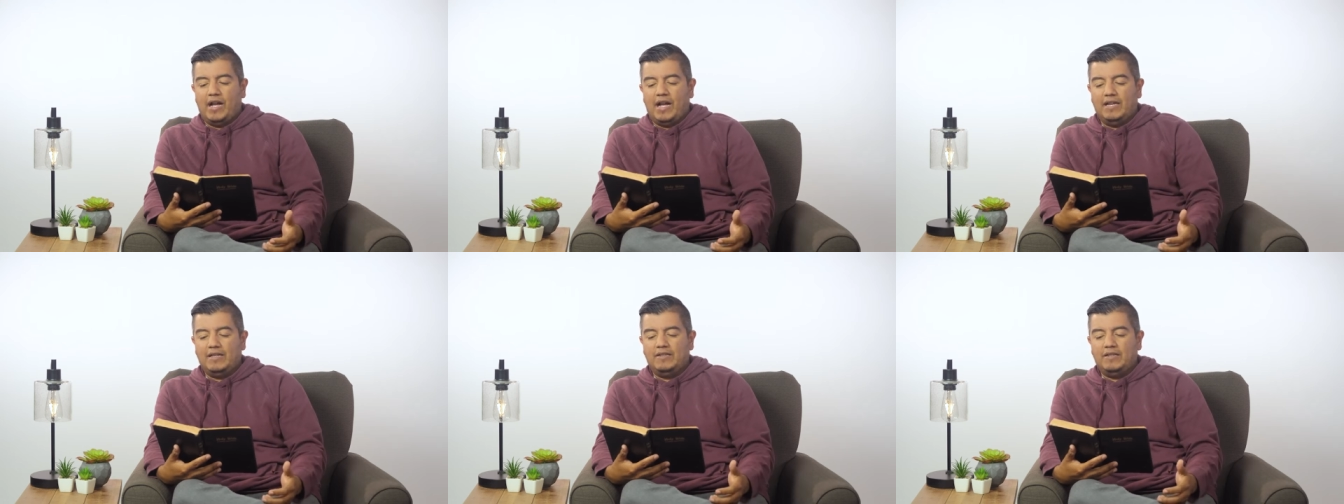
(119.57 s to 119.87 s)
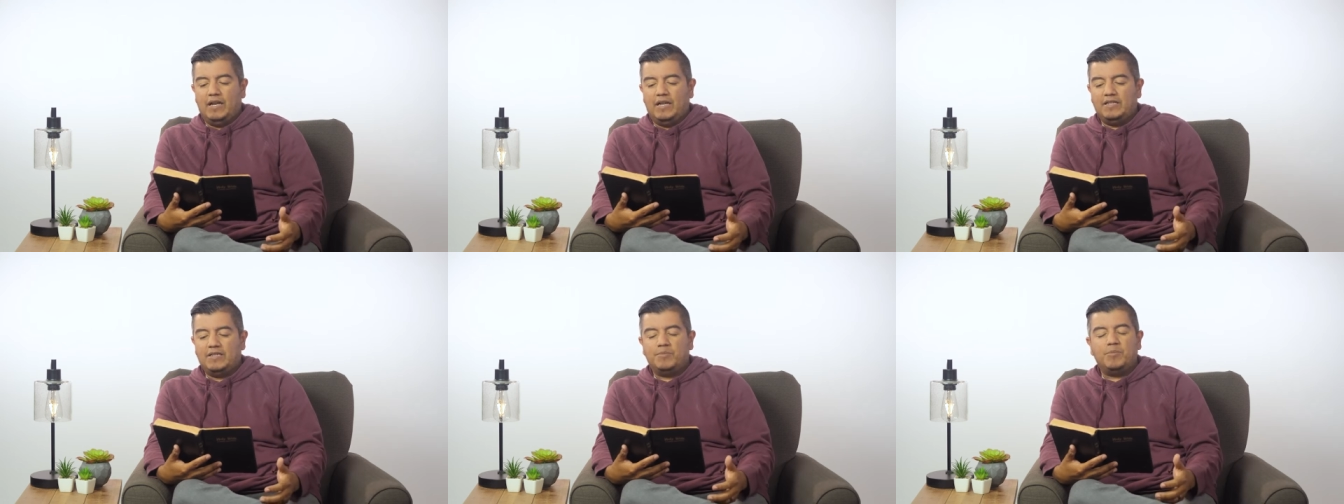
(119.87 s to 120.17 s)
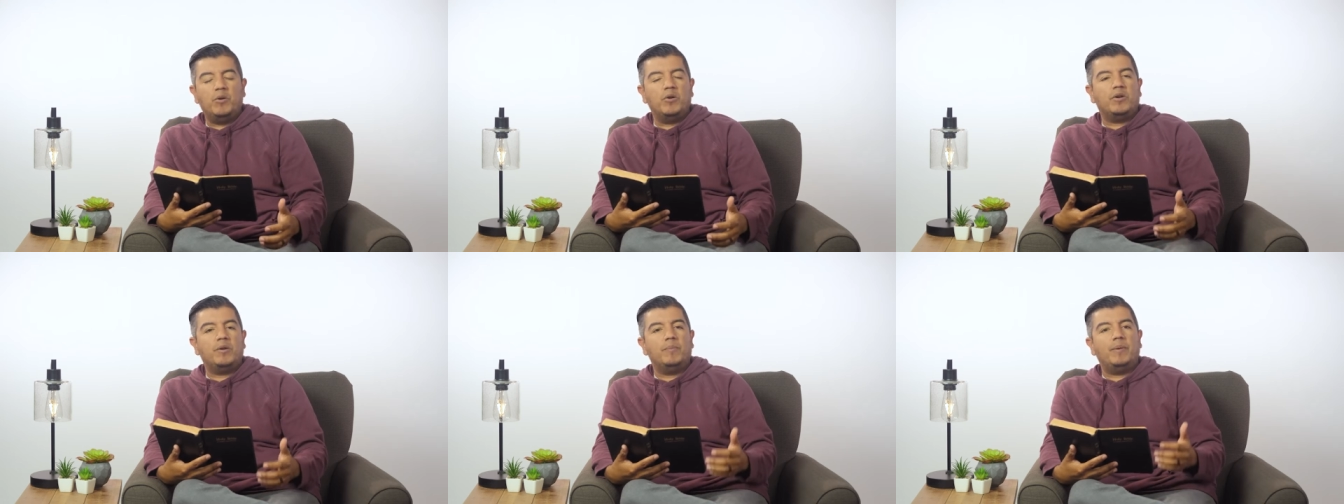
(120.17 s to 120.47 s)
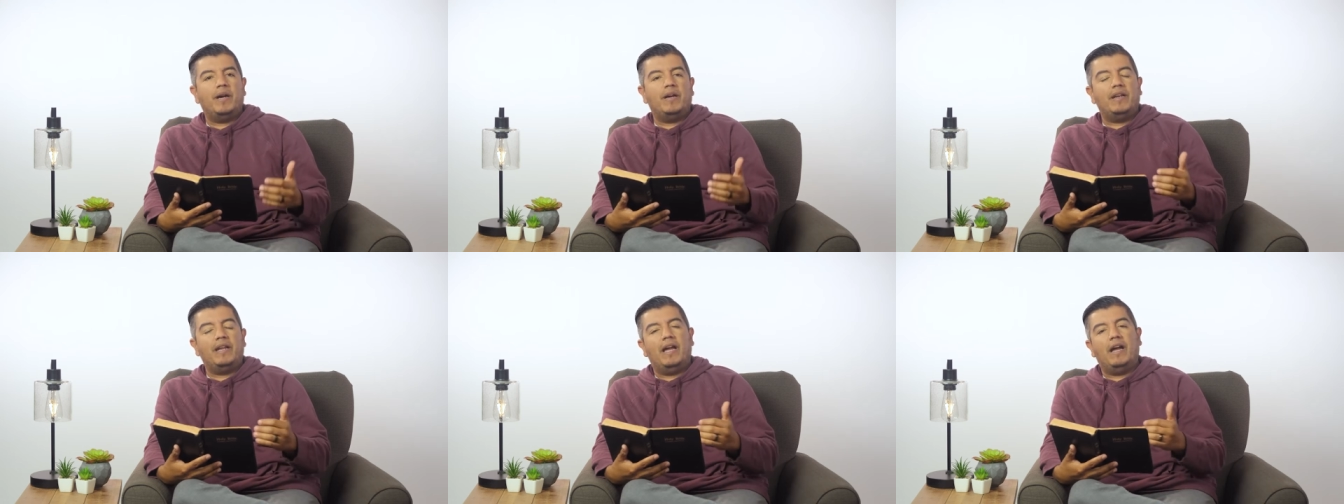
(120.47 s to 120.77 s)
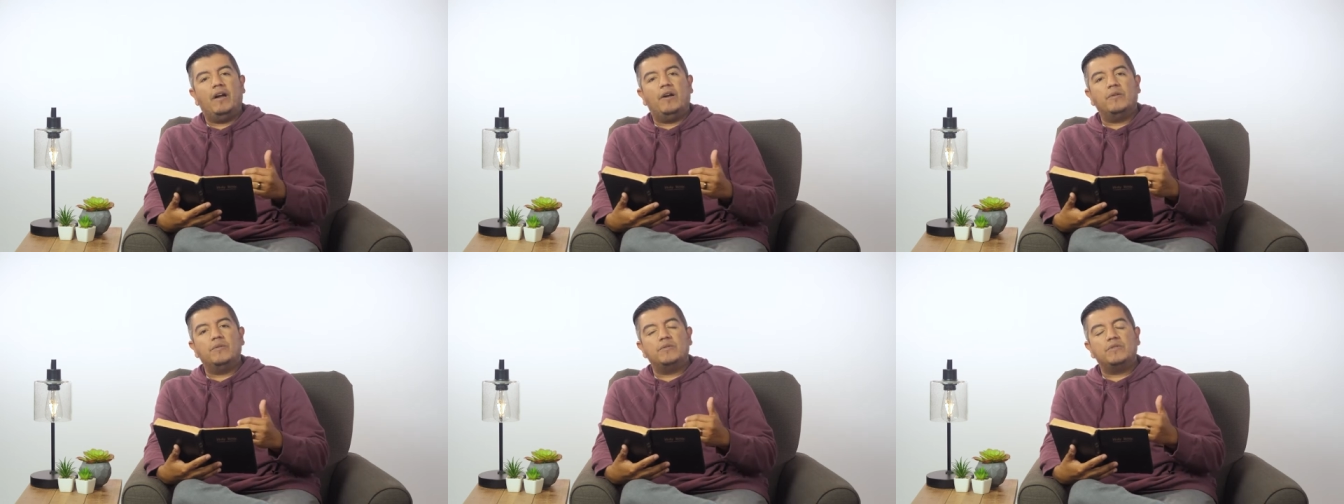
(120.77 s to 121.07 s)
I, I spoke about
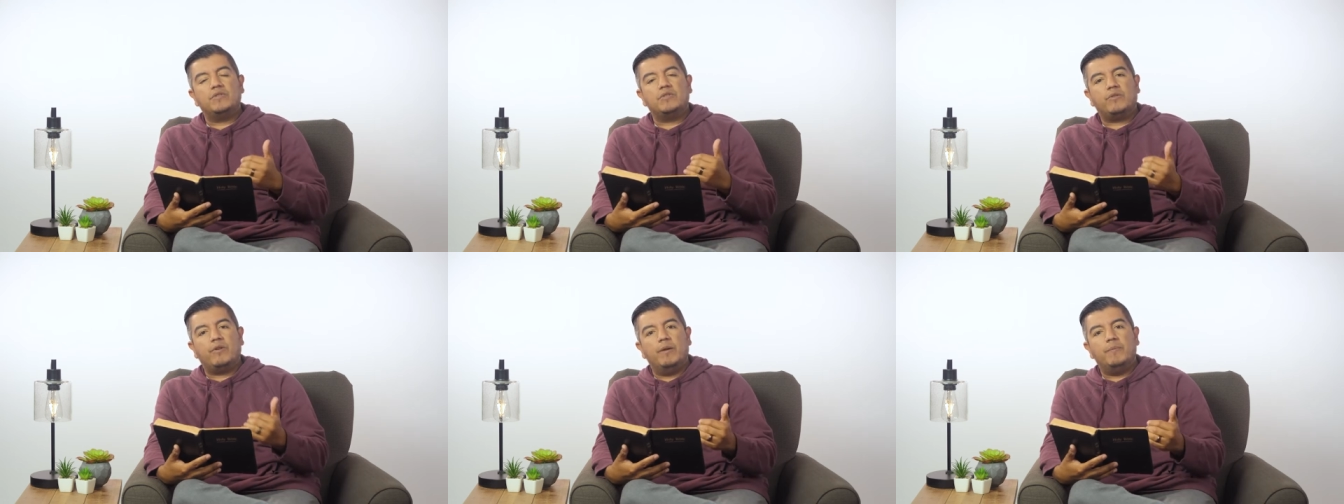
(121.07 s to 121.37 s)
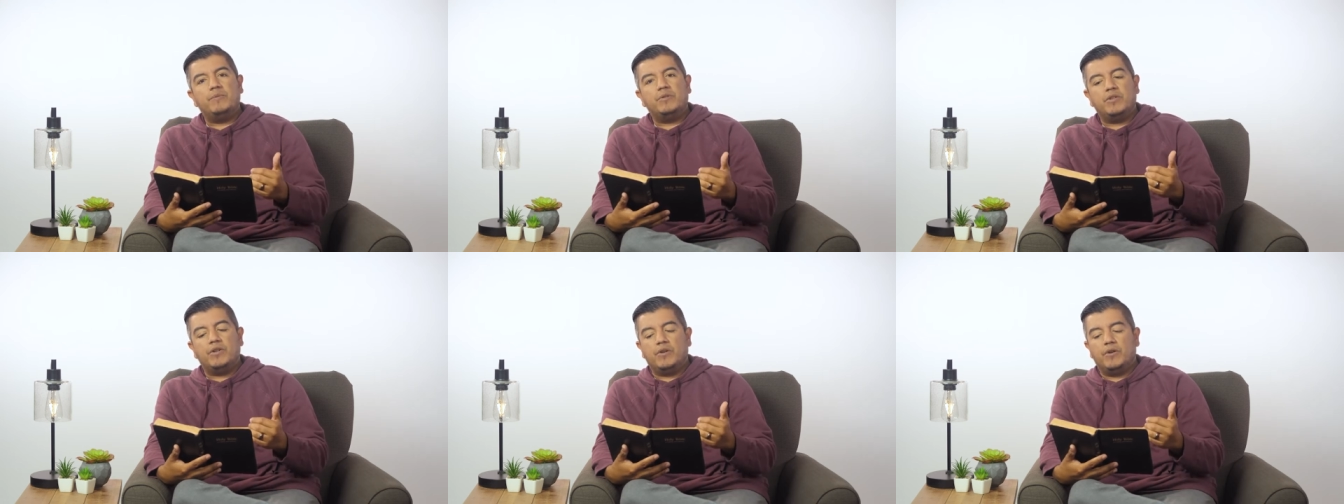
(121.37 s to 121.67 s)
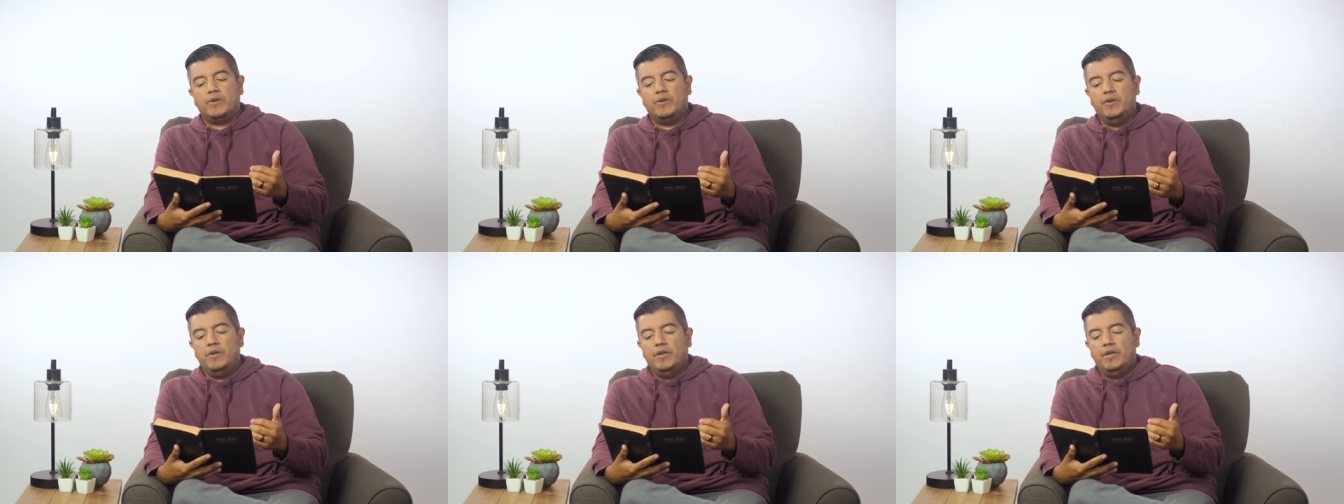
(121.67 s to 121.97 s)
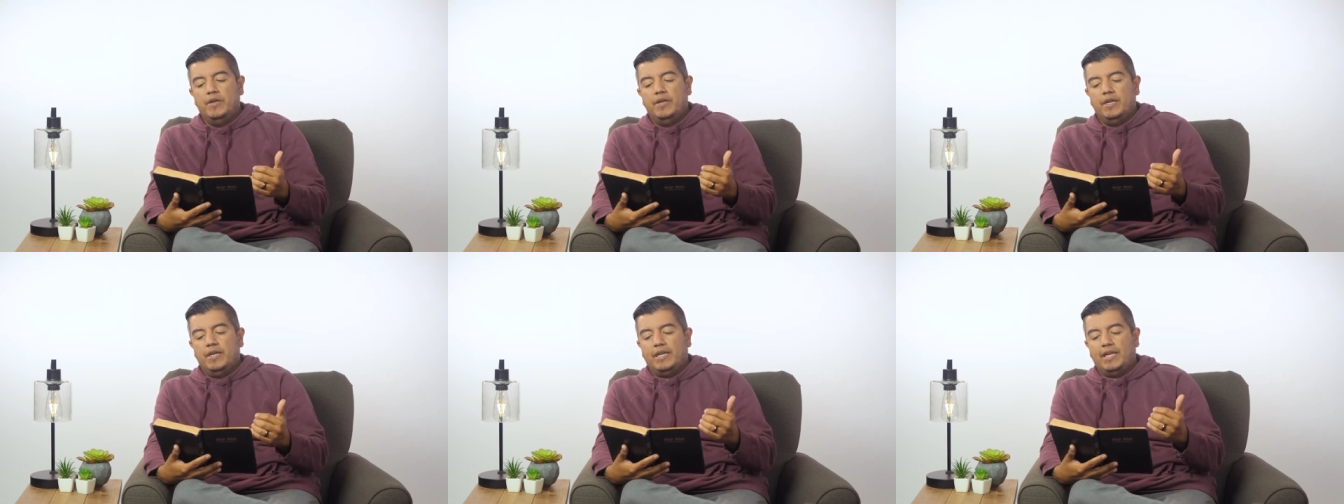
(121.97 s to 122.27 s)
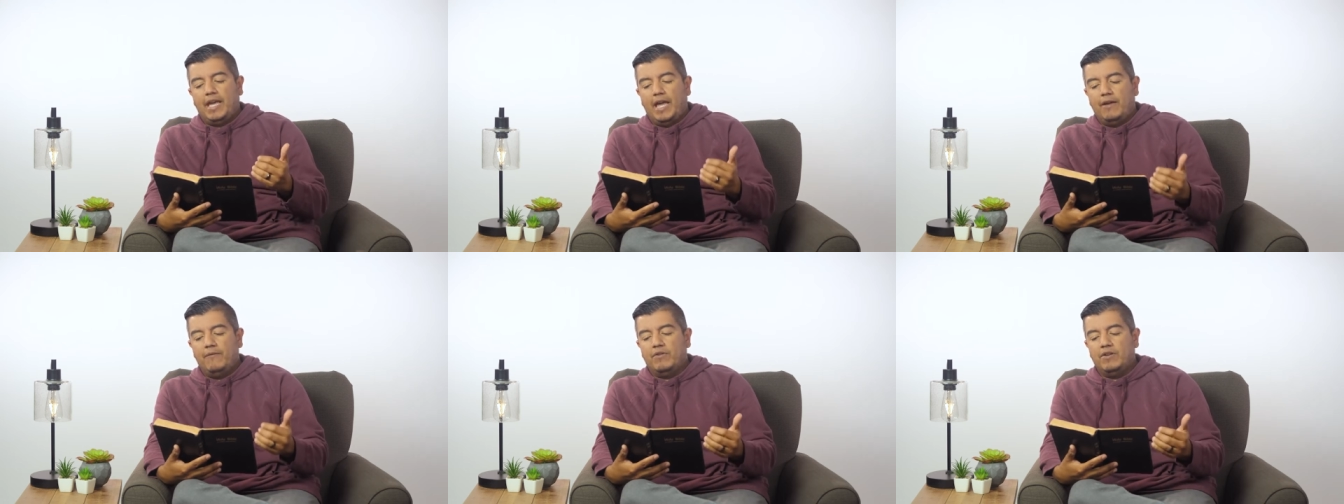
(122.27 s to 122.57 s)
how Scripture
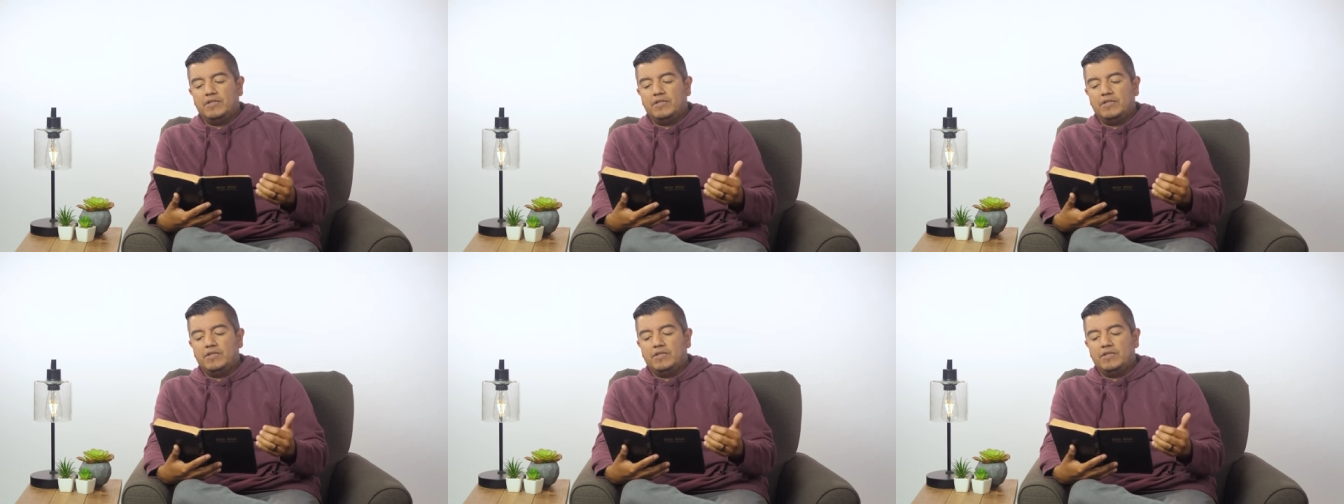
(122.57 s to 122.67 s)
gave